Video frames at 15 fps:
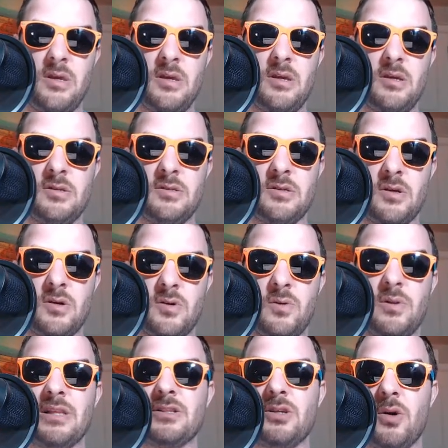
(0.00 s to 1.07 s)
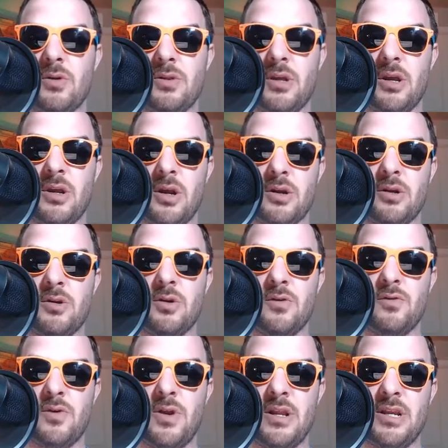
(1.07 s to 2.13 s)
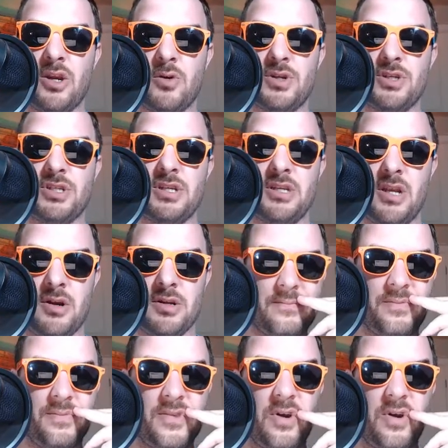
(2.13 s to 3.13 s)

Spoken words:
So let's go with our girlfriend, Christian Darrisaw.